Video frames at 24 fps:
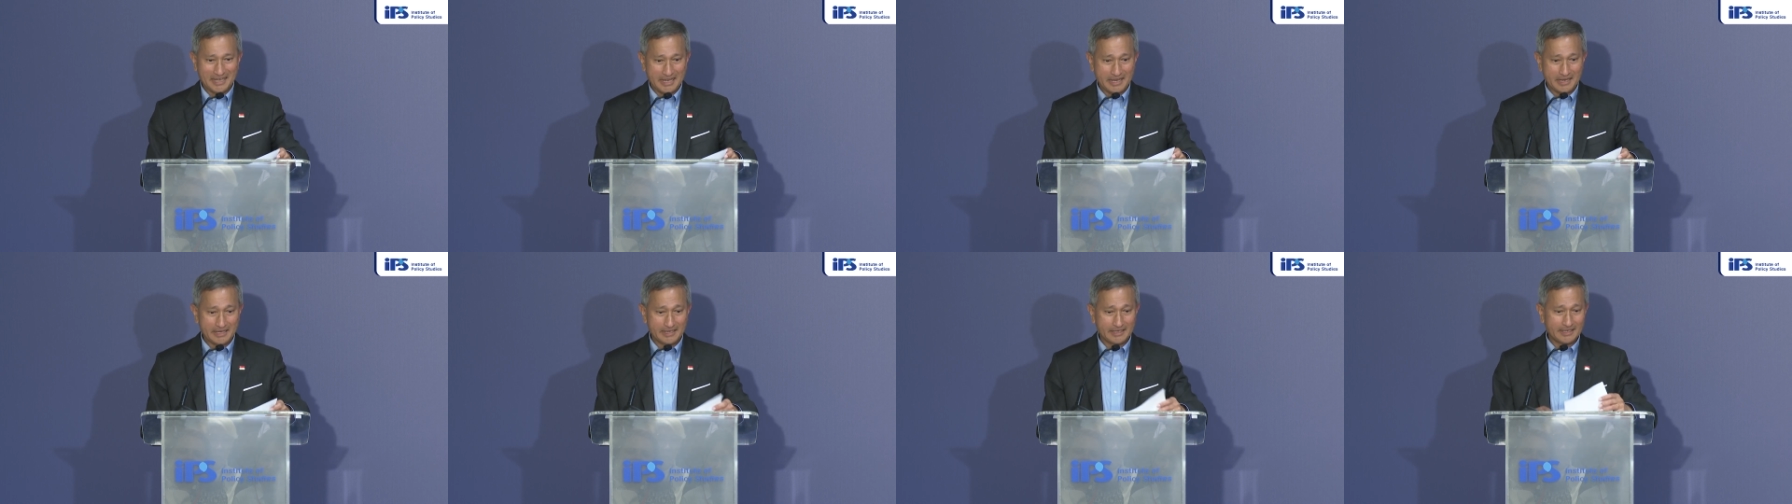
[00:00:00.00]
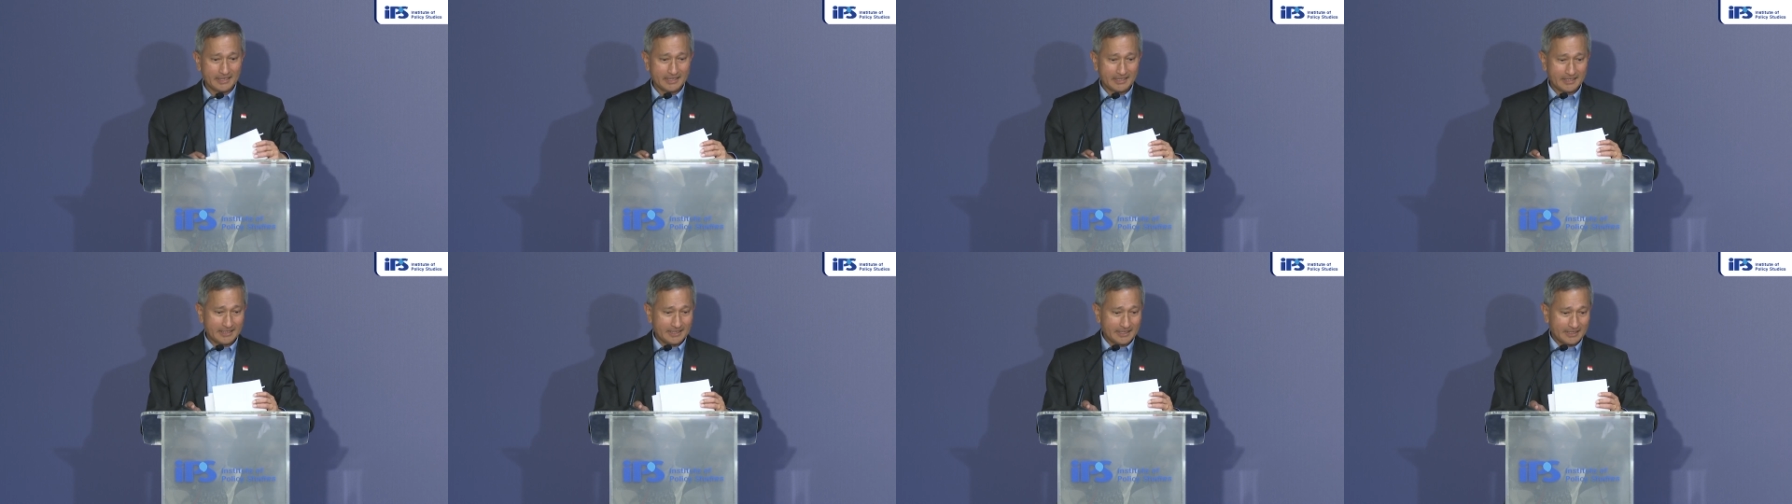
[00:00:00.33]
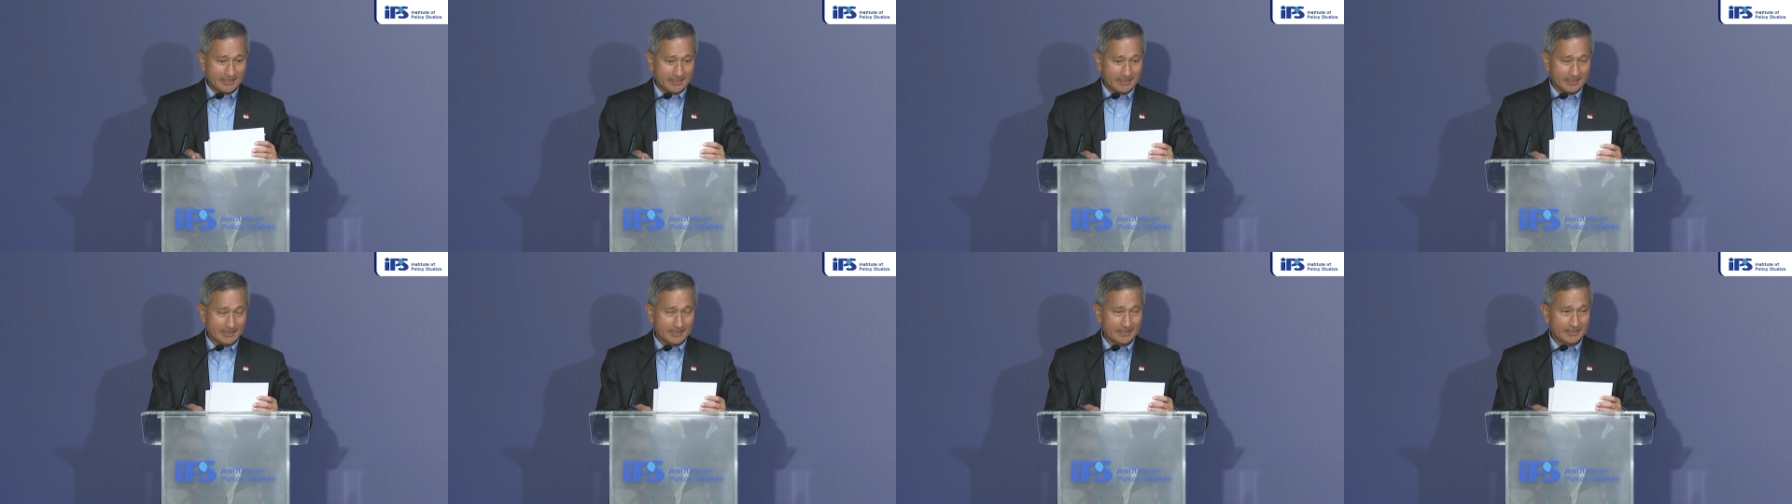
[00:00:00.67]

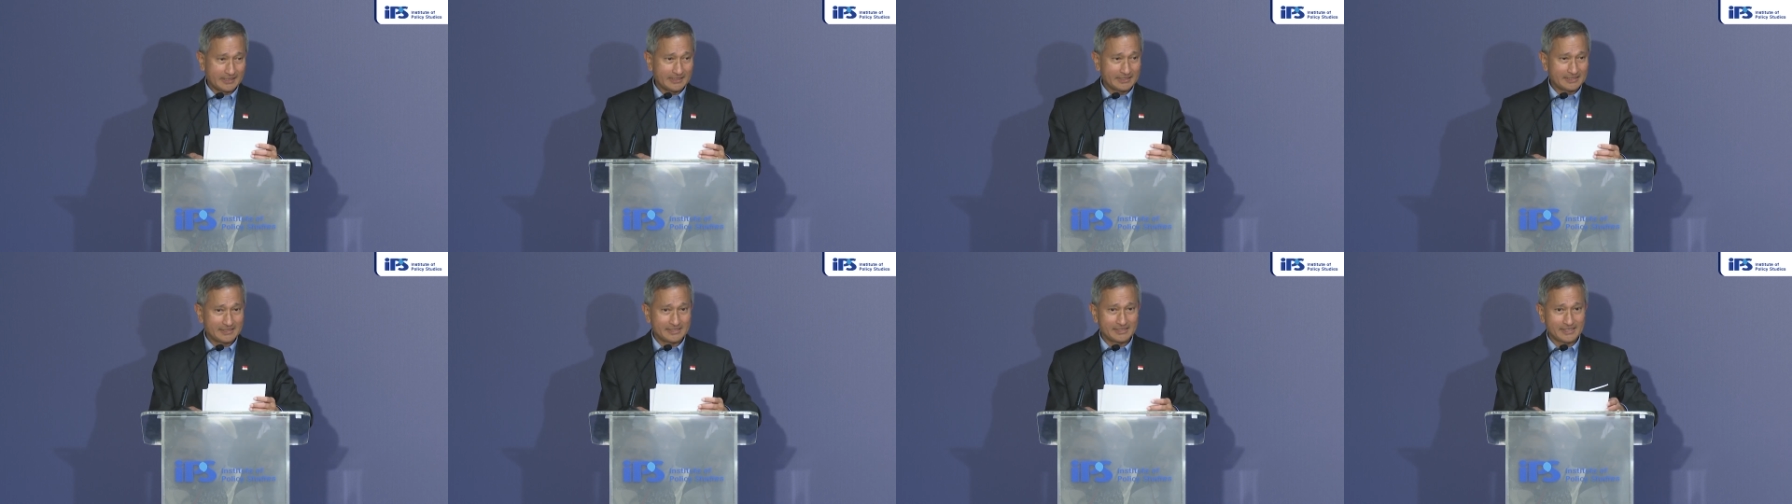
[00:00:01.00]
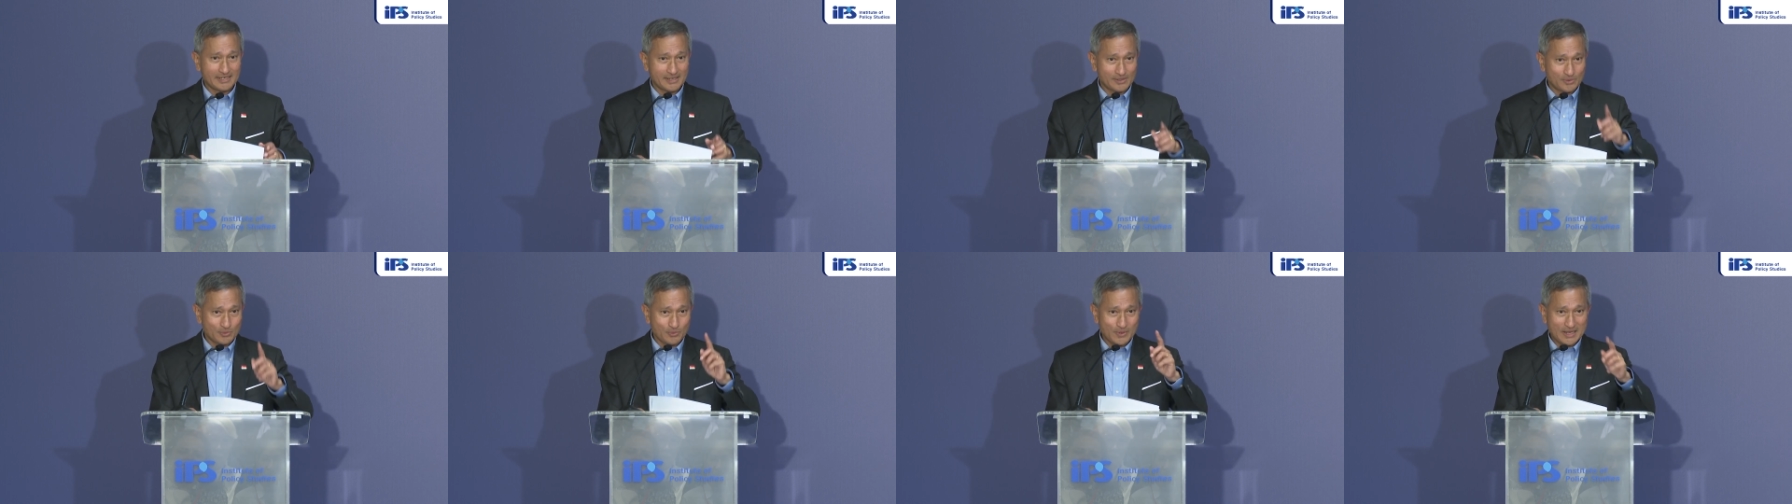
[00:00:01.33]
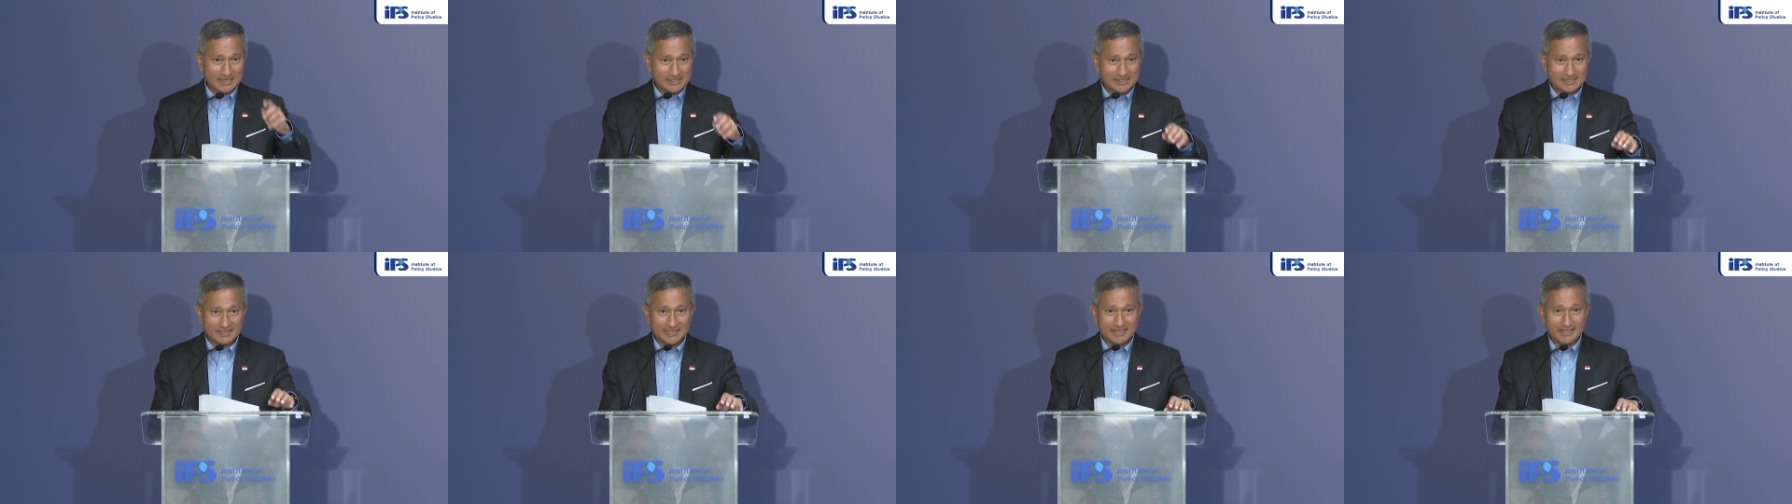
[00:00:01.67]
and this is just
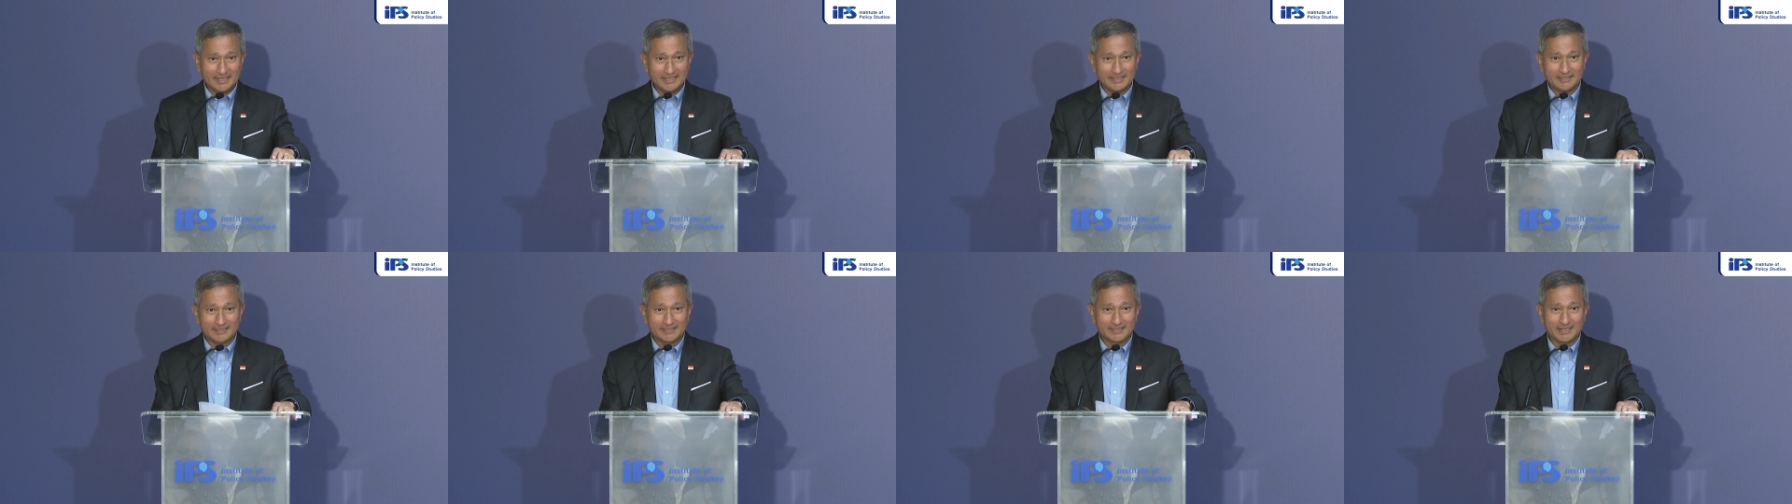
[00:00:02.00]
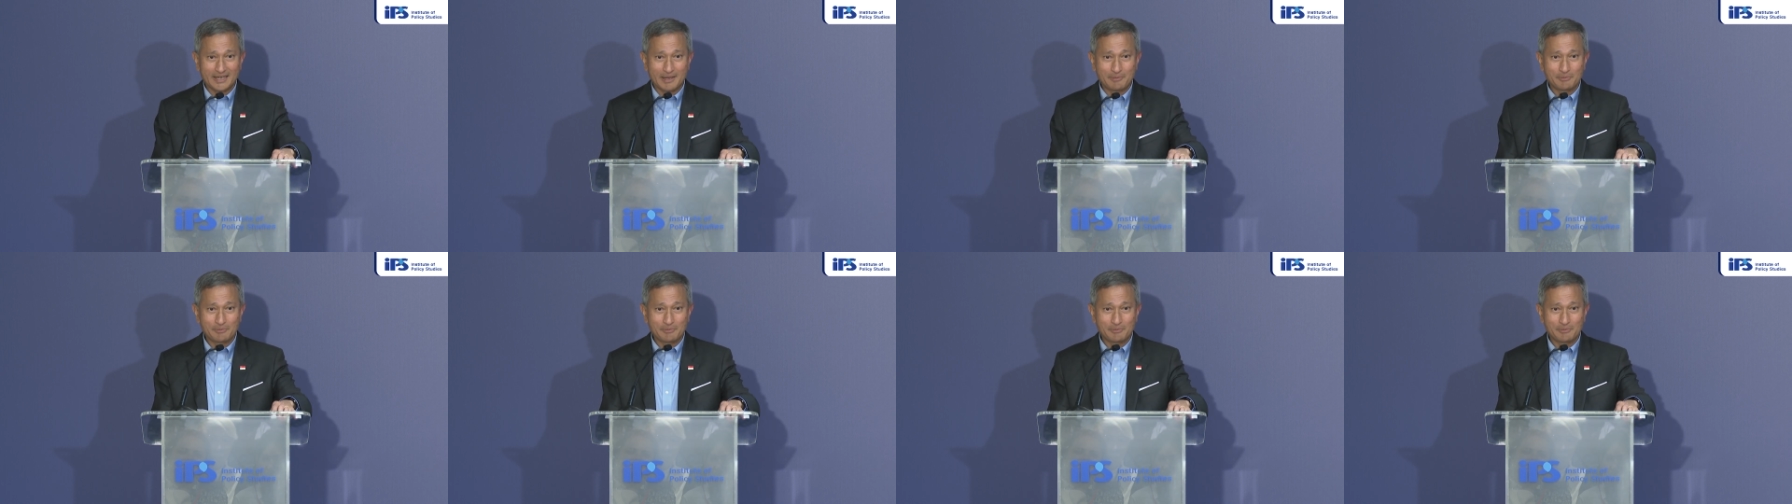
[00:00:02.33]
one stage.